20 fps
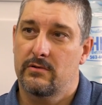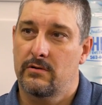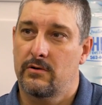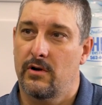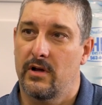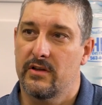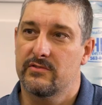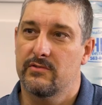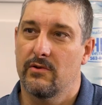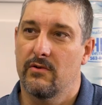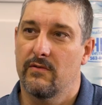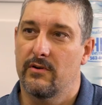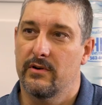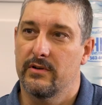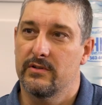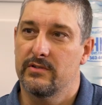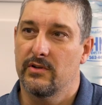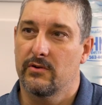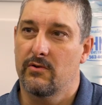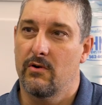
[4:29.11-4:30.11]
crossed over
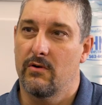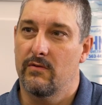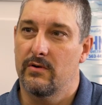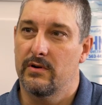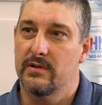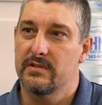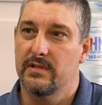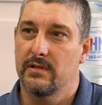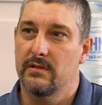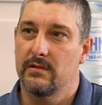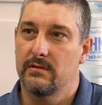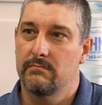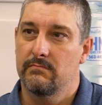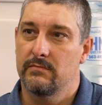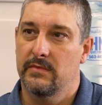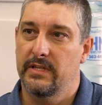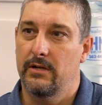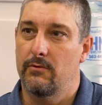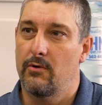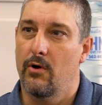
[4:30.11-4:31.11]
and took over the
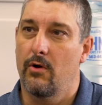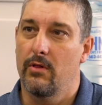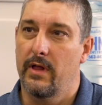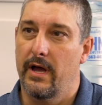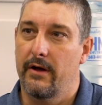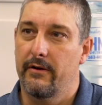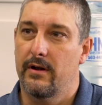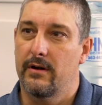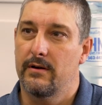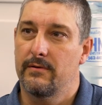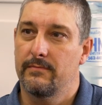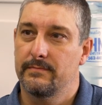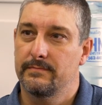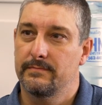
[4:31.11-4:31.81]
lead role out here.